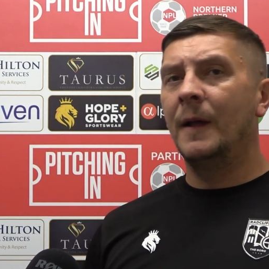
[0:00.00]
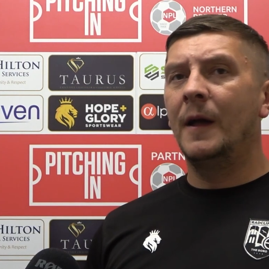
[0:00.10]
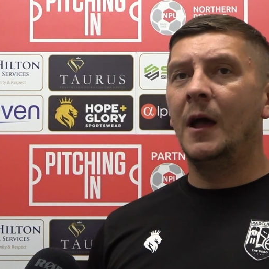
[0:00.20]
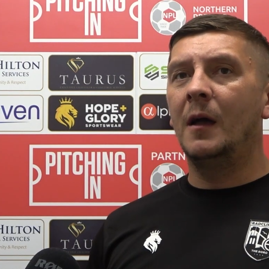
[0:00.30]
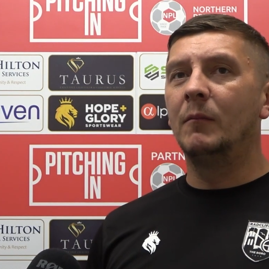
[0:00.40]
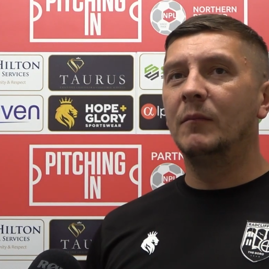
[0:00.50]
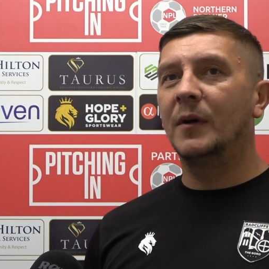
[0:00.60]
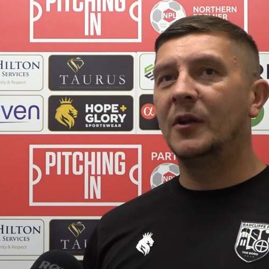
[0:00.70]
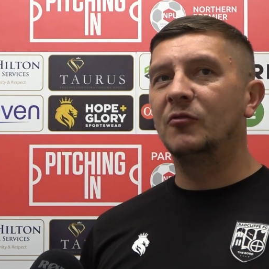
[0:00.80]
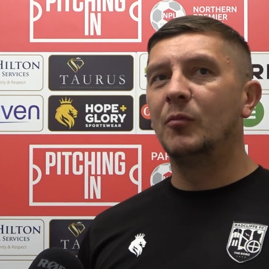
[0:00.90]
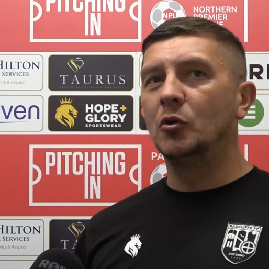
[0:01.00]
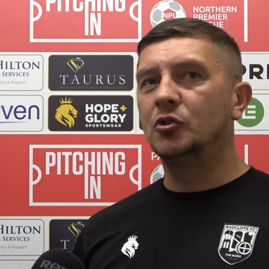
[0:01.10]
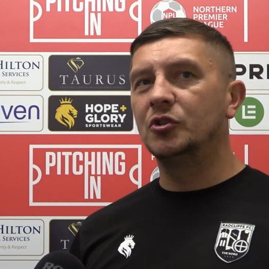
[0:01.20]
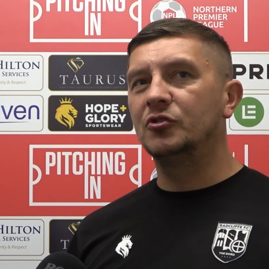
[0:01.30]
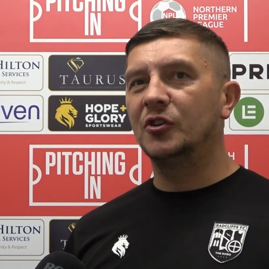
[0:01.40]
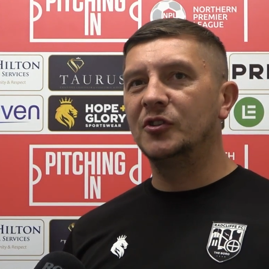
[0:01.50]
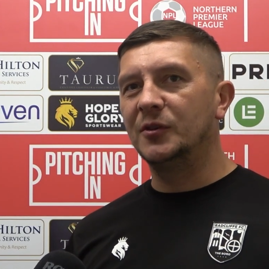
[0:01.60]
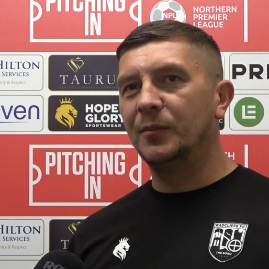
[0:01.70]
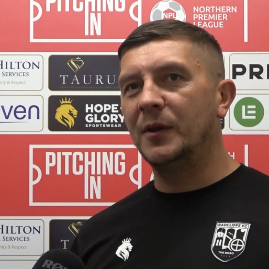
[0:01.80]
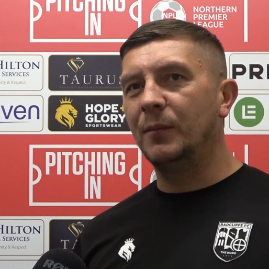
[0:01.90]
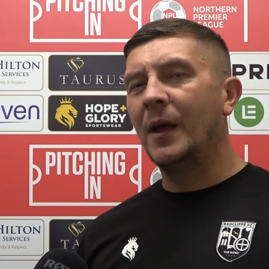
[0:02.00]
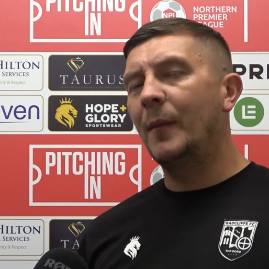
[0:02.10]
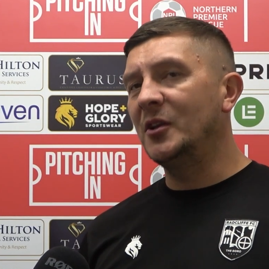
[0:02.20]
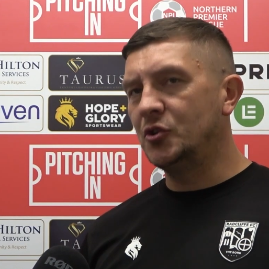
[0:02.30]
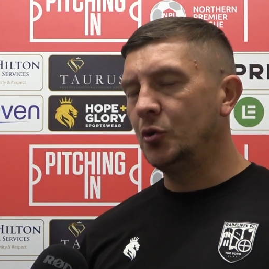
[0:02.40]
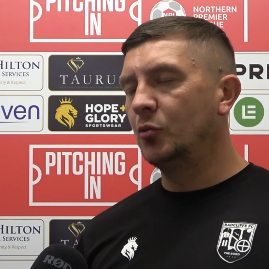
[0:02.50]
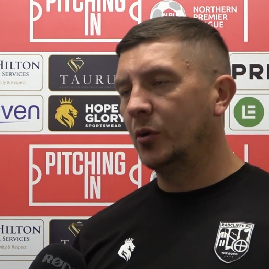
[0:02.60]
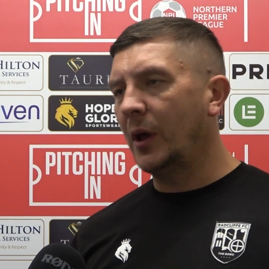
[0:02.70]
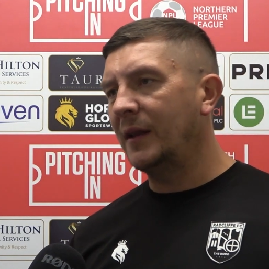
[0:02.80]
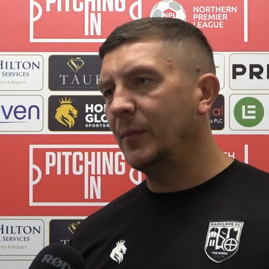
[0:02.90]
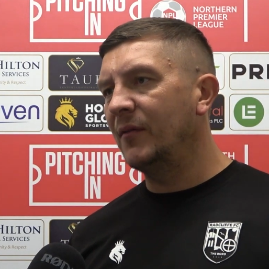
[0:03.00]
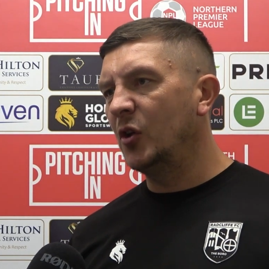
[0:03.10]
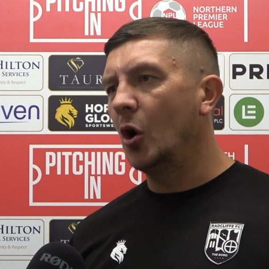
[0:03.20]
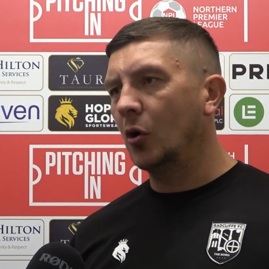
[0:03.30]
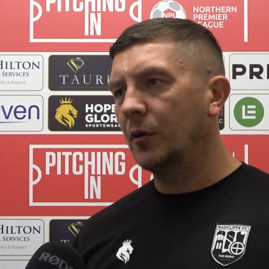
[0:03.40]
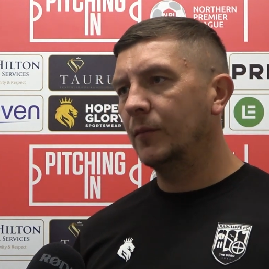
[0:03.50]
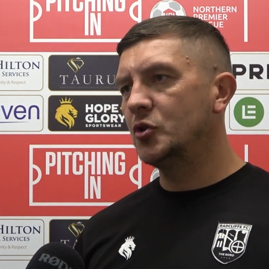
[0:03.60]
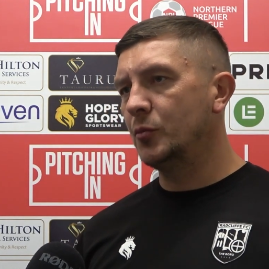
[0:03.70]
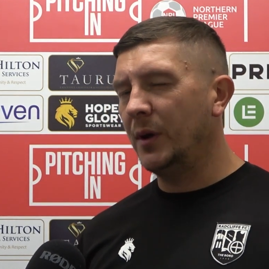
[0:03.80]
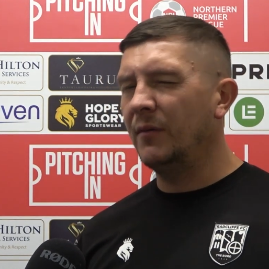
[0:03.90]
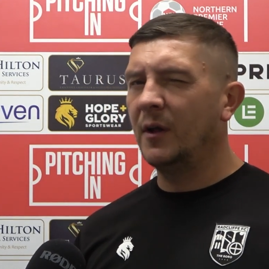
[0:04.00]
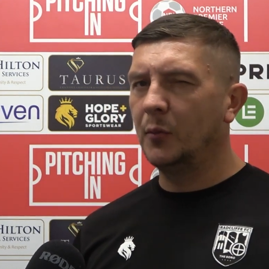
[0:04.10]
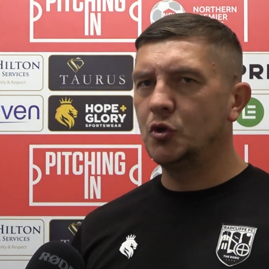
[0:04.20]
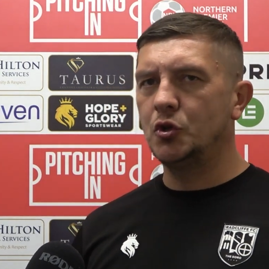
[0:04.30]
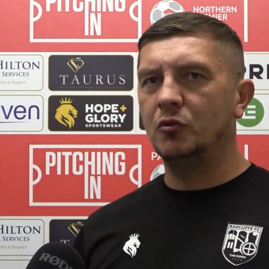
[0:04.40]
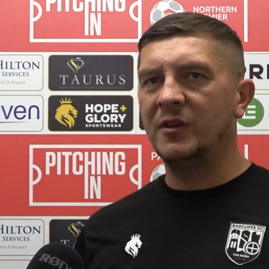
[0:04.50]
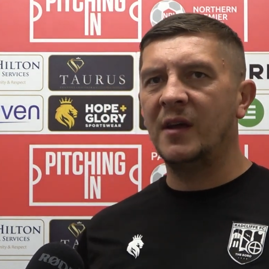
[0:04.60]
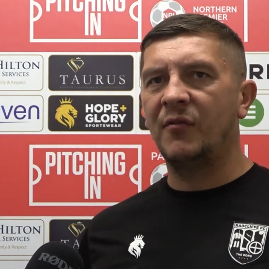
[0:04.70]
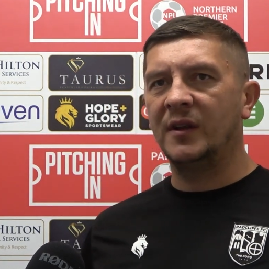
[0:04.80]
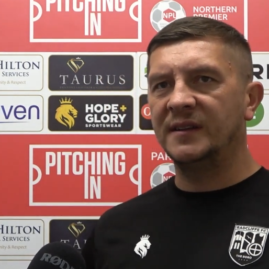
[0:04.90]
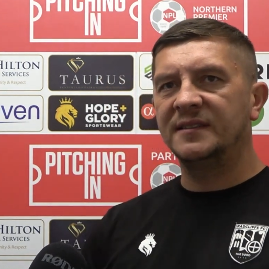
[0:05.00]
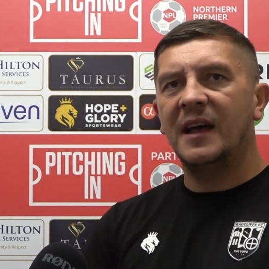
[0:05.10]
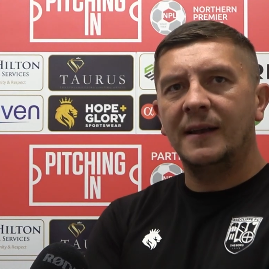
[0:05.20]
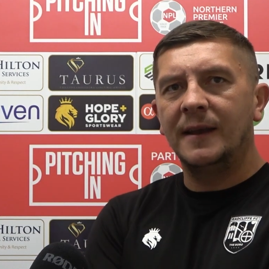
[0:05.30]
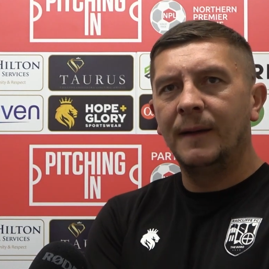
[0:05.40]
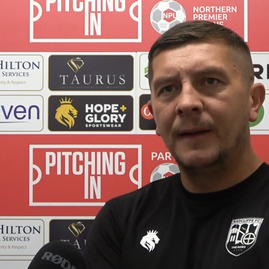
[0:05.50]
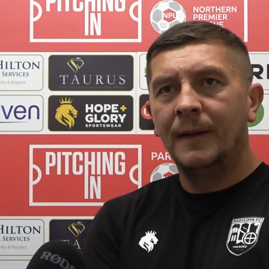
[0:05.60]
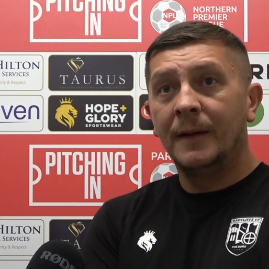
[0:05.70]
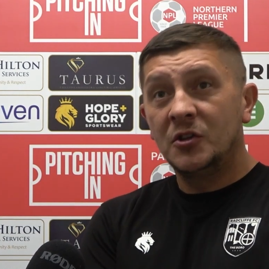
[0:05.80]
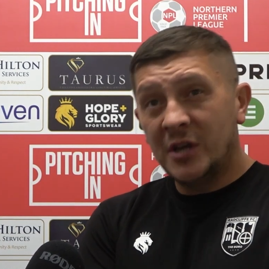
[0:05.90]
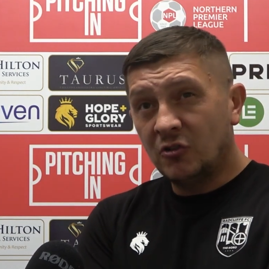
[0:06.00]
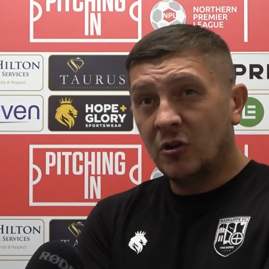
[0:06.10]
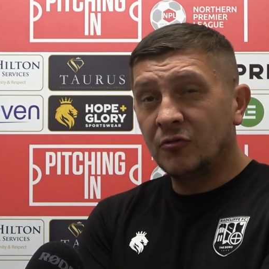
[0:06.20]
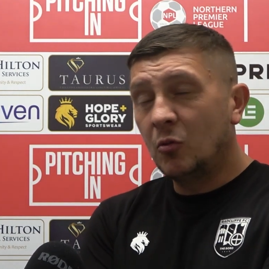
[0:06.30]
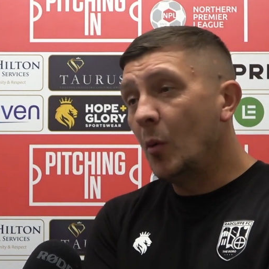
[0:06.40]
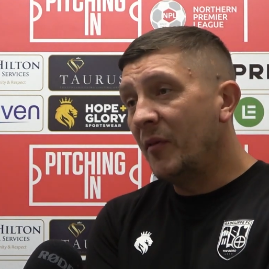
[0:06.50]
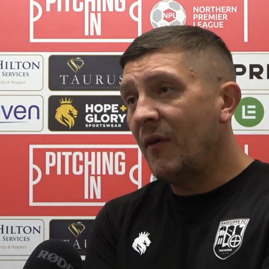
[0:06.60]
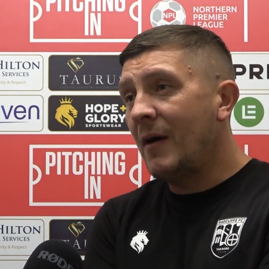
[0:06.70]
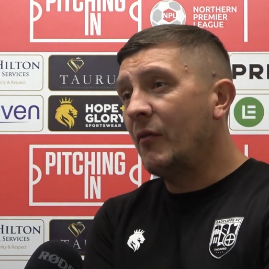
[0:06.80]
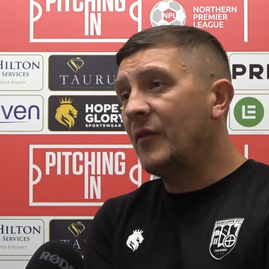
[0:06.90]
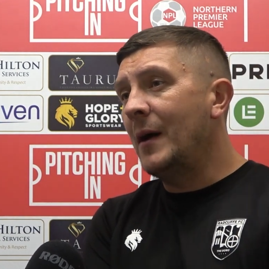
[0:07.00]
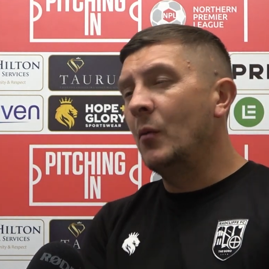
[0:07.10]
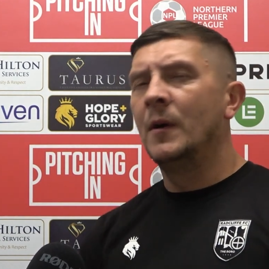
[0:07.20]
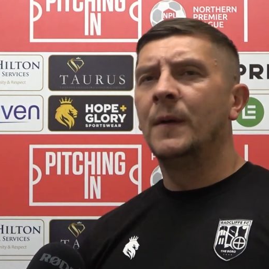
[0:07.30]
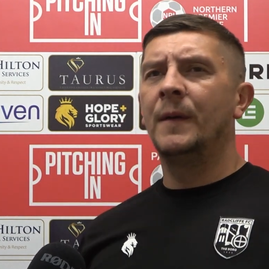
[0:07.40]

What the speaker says: And as much as Jude had a bit of a knock, should be available Tuesday, definitely Saturday. Jake Thompson won't be far off now.